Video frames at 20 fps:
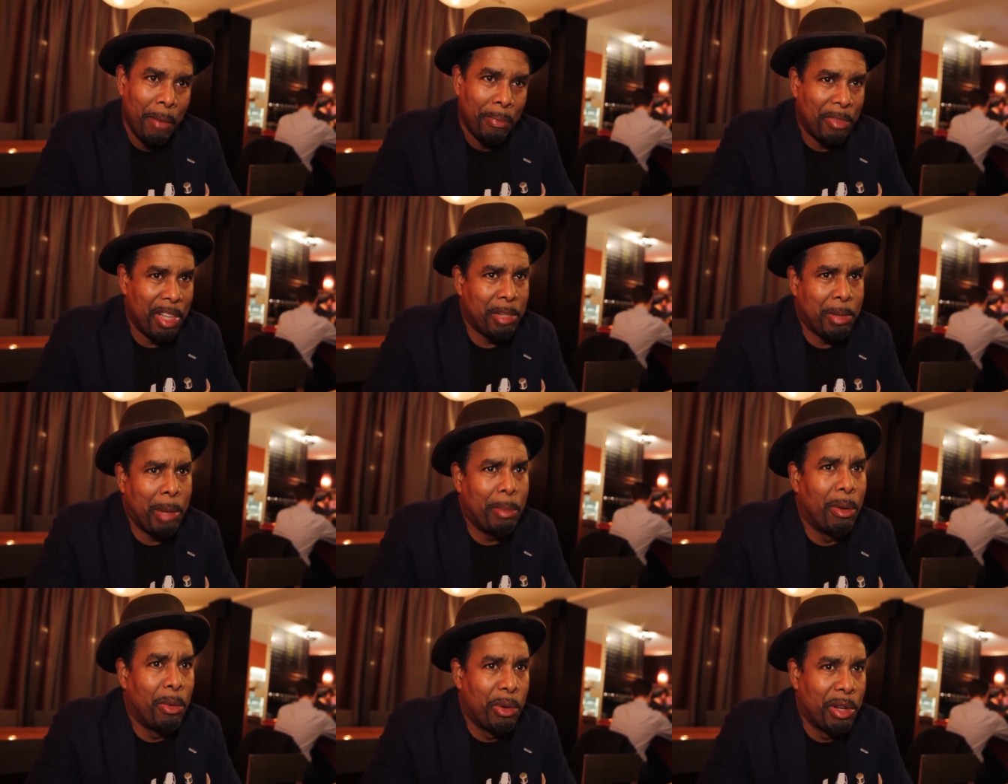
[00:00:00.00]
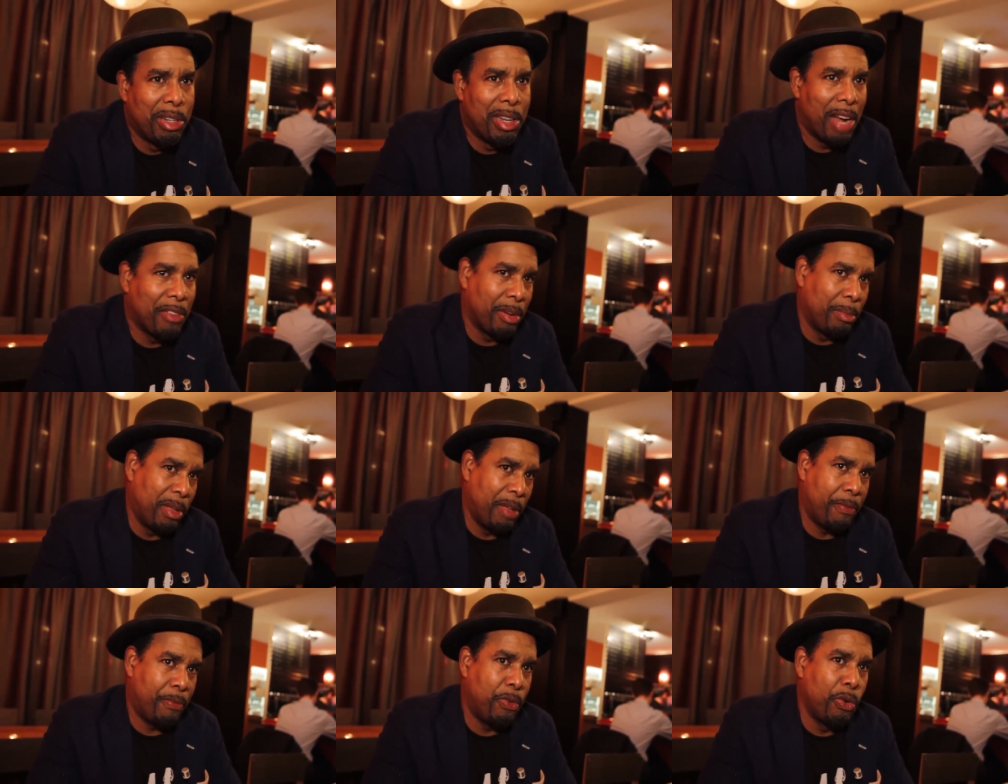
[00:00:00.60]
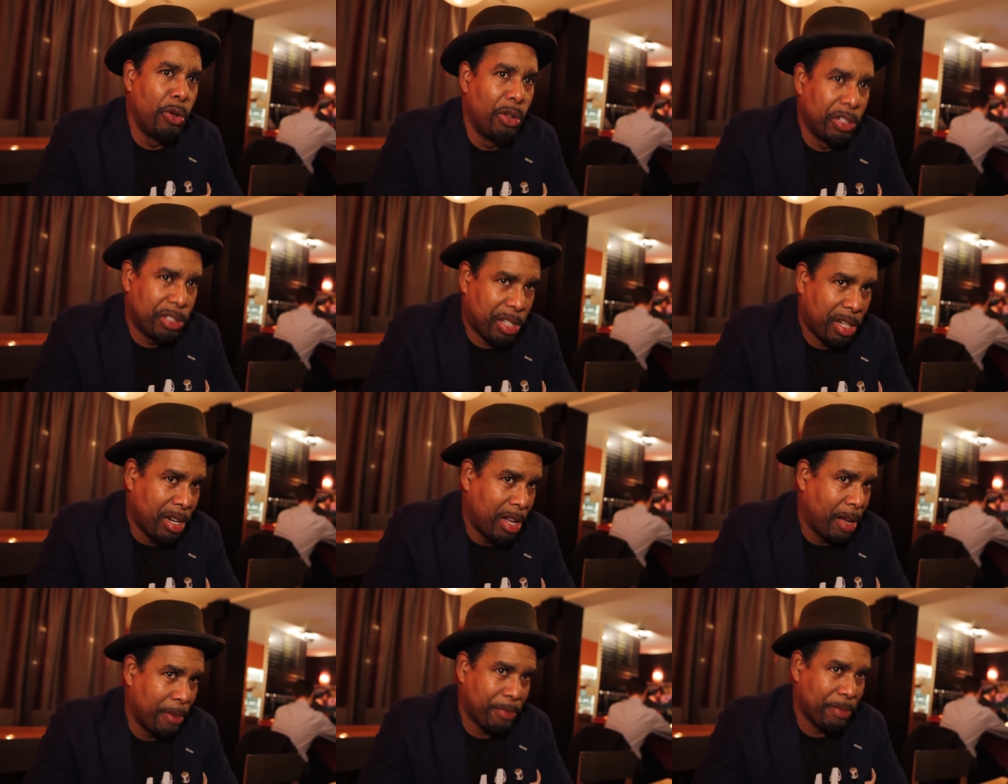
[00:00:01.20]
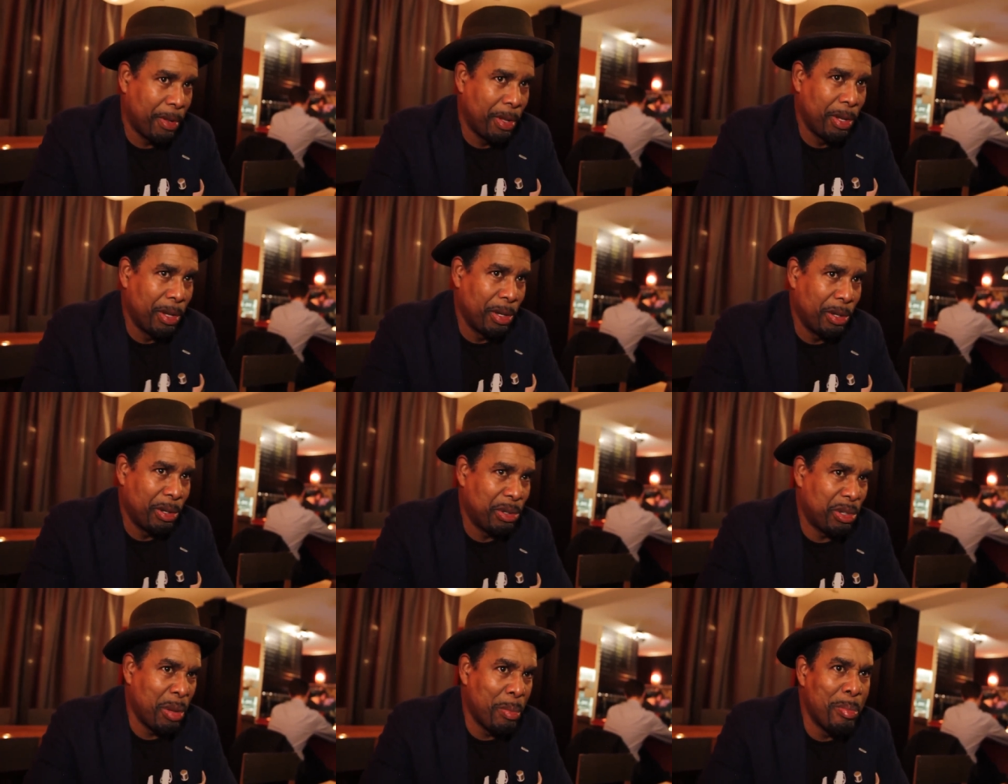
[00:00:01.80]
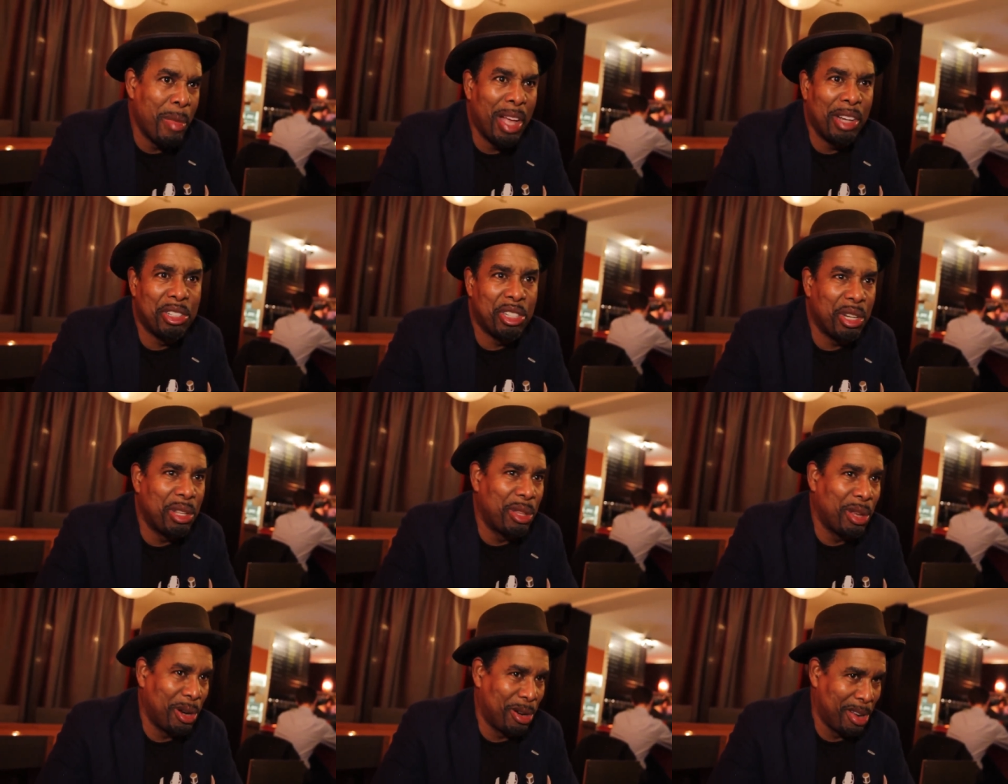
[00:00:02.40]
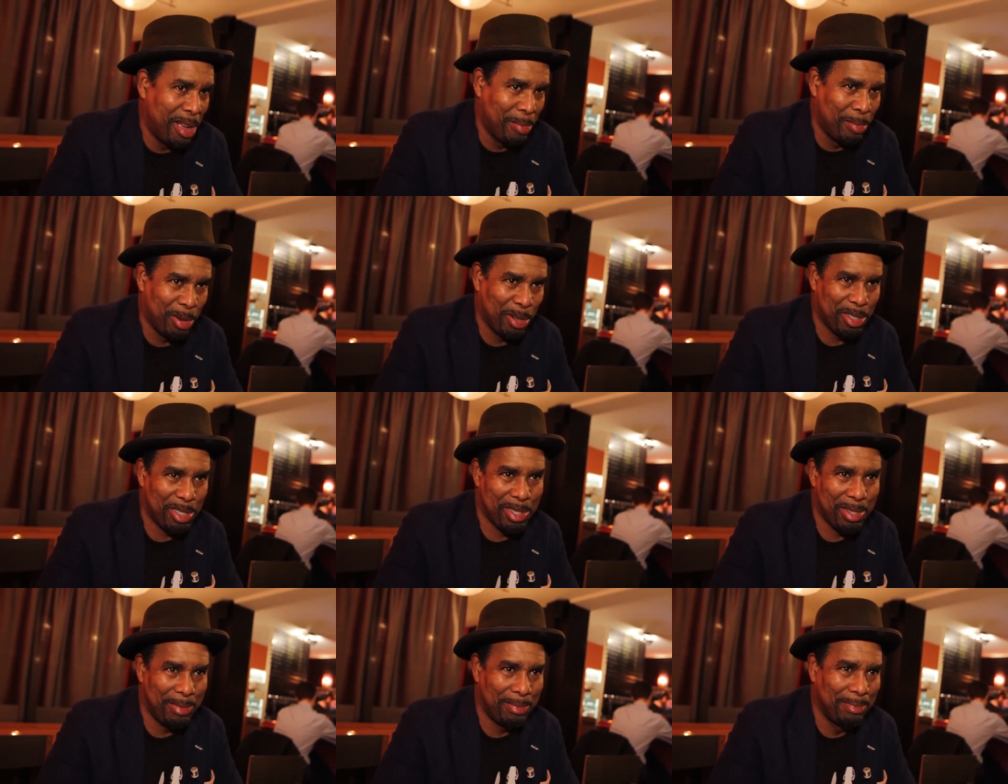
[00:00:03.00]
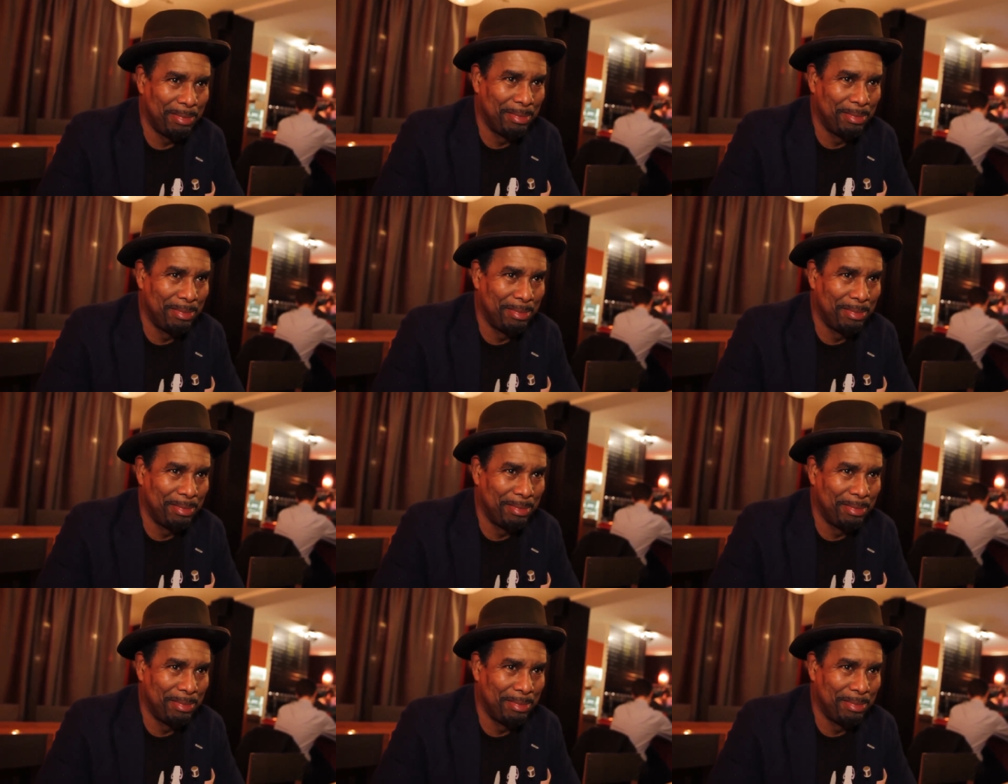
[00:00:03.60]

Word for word: These people would never be foolish enough to mention their numbers.